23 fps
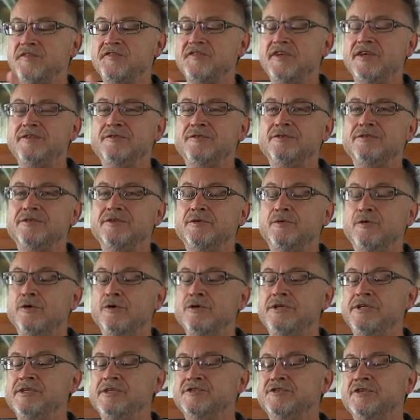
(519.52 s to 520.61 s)
then all
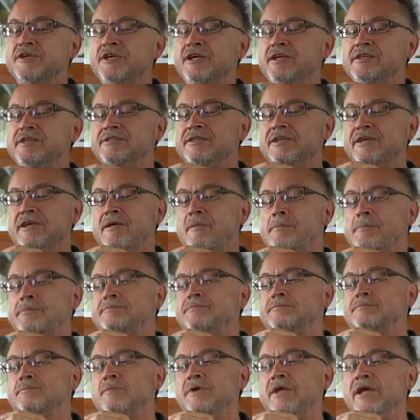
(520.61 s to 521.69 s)
Israel is
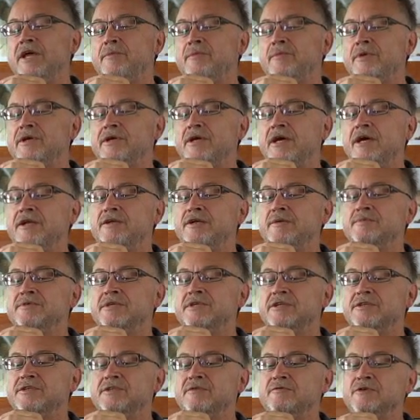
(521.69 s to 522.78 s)
blaming Adam
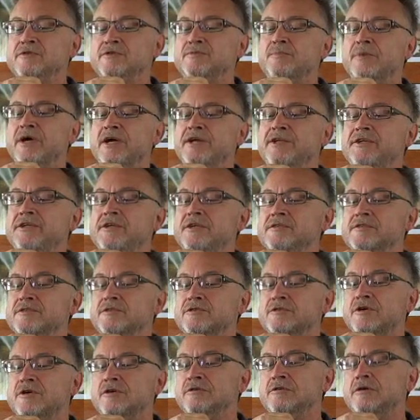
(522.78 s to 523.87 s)
that he was biting the
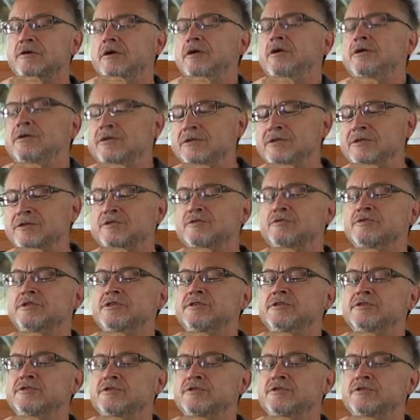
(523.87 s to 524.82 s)
wrong, choosing